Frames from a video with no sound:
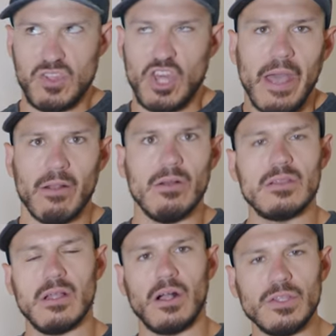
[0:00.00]

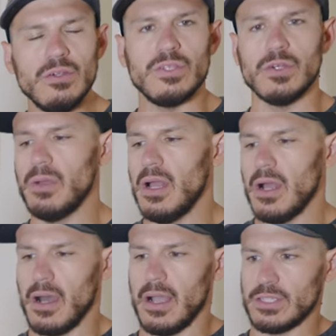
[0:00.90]
channel on YouTube.
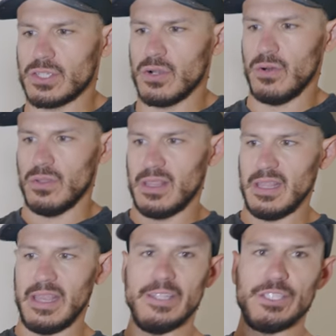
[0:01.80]
It's called
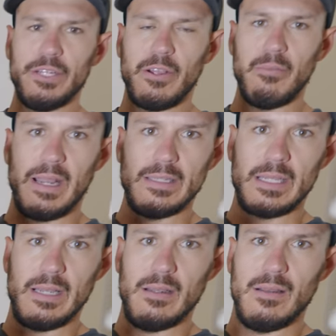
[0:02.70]
The Engineering
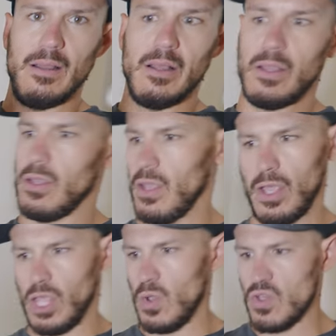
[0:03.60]
Mindset,
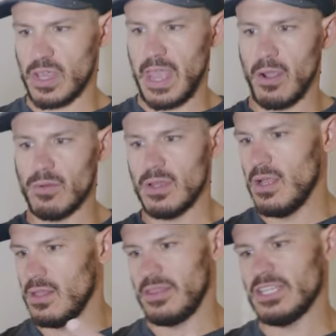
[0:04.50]
a huge account.
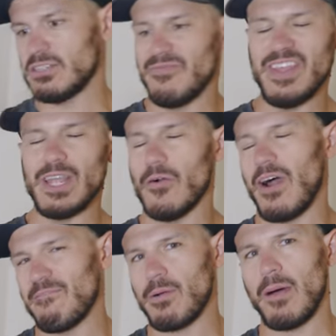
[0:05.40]
This video
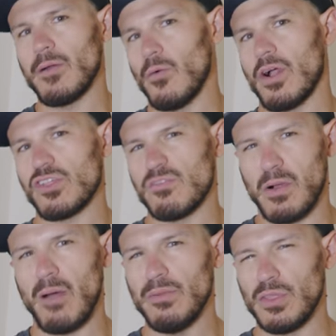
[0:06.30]
I've probably watched
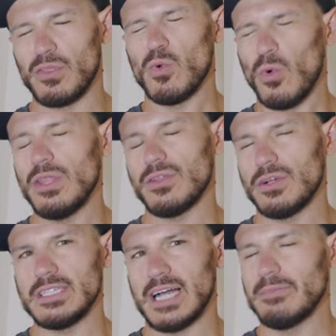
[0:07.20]
20,
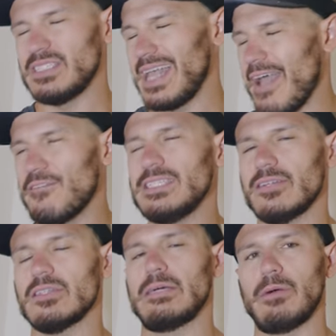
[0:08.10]
30 times. Every
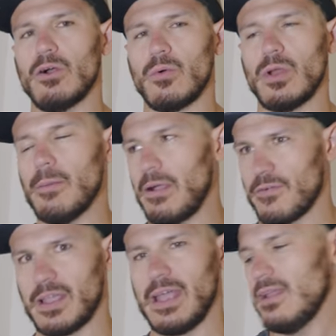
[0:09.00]
single time I hook one up, I
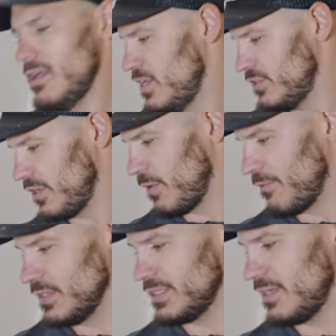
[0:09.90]
forget, so I reference